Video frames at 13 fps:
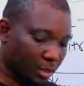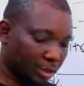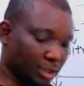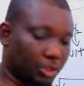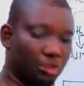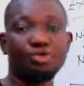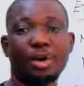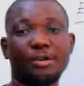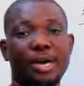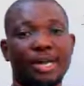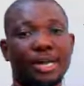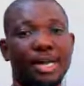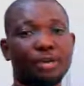The two are
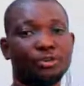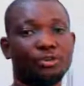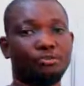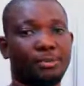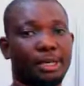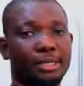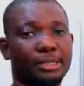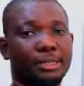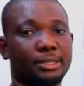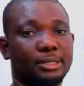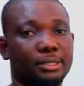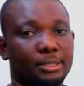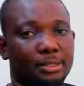not allowed to
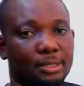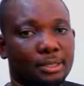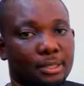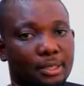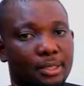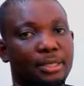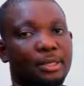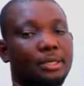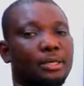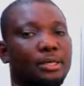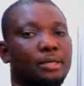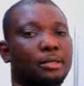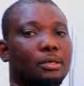mix.
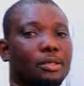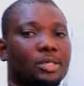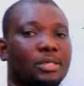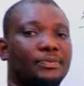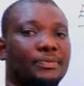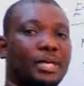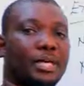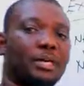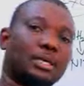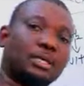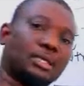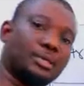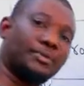Because
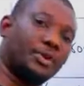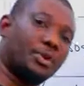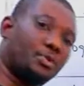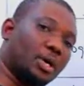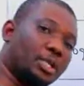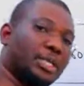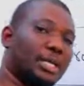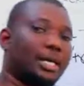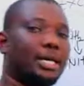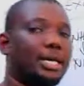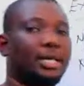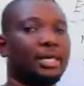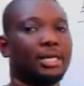if the
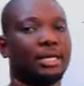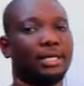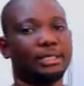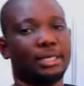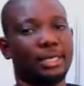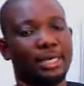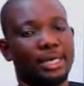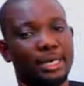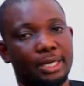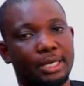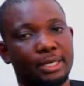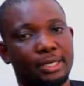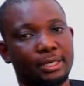water and the
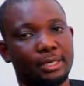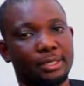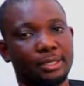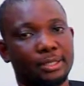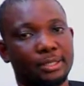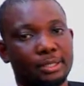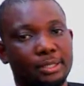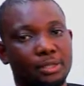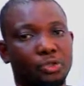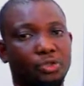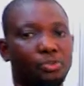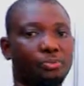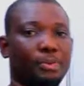
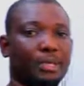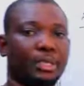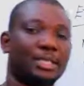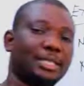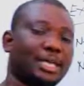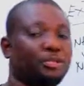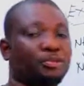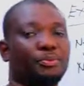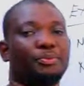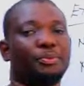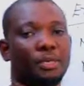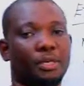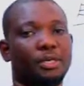CO2 mix, I think that should
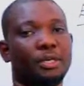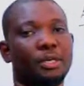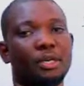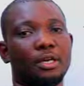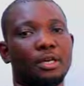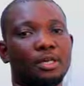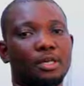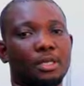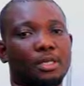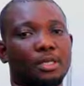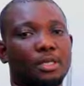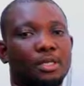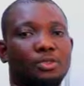be
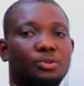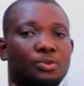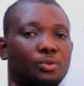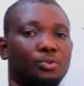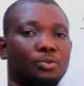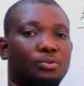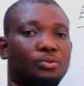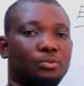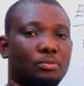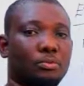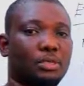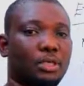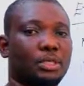resulting to
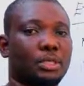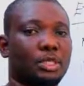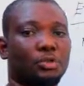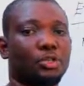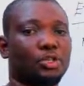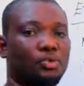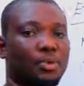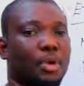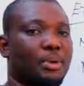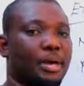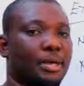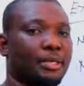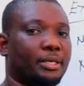a situation
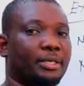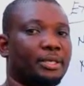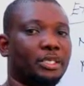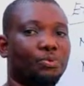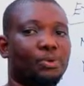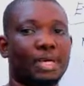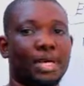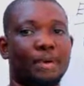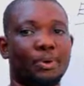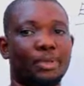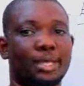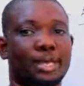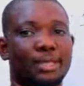whereby a weak
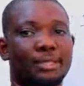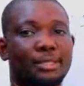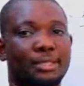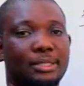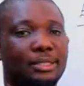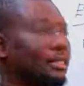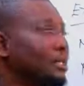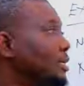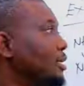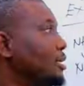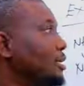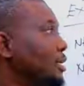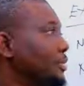carbonic acid
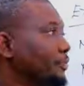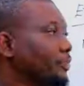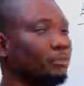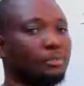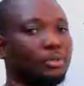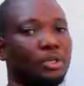is formed.